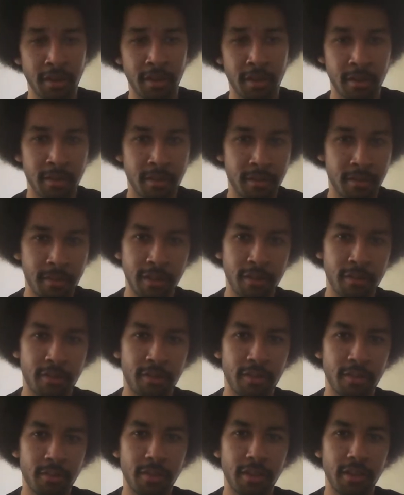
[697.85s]
There's
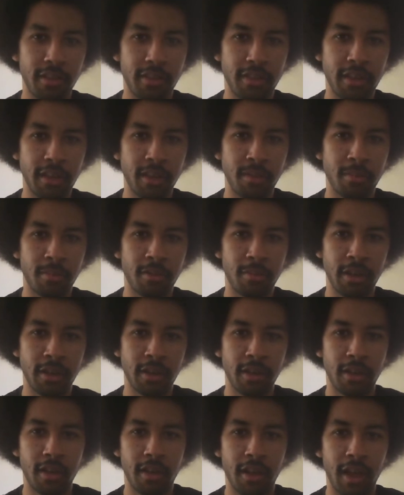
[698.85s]
not really themes.
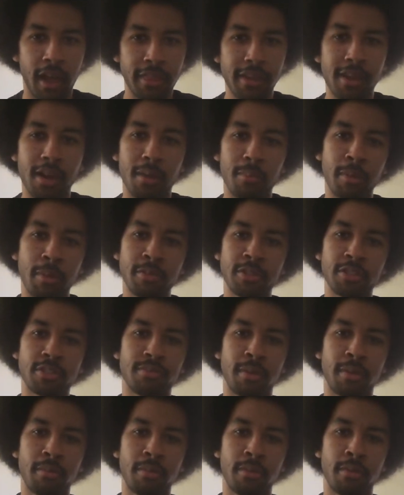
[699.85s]
I think I
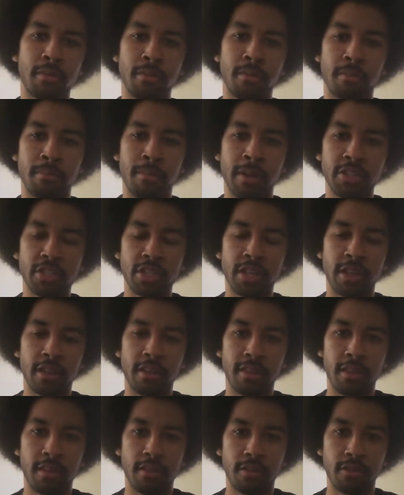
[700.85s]
remember mentioning in
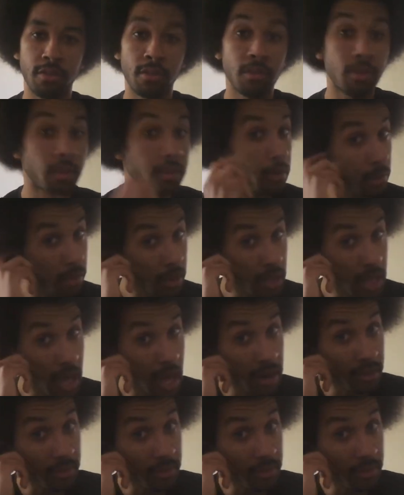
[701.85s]
season 2 that there were a lot